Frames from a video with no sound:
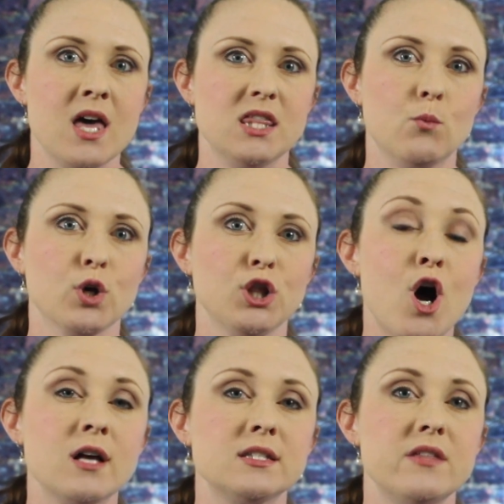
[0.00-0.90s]
than were
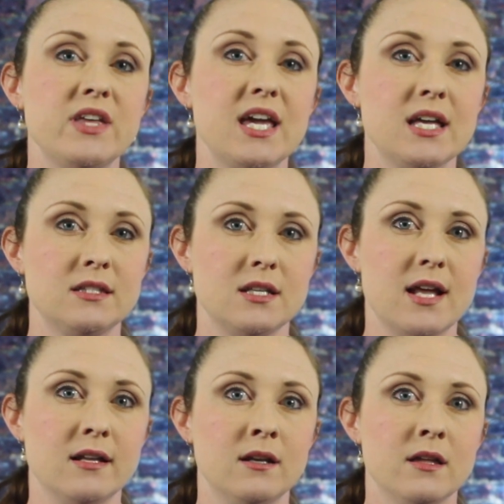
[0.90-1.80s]
lost in the
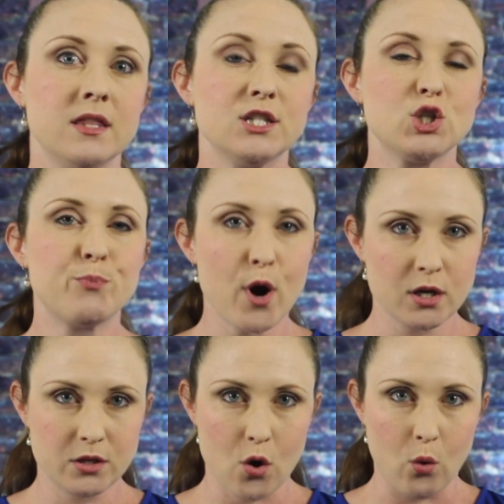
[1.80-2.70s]
incident that
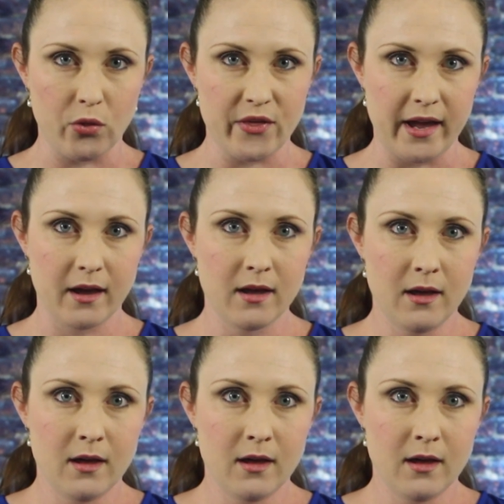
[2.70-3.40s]
sparked the whole thing.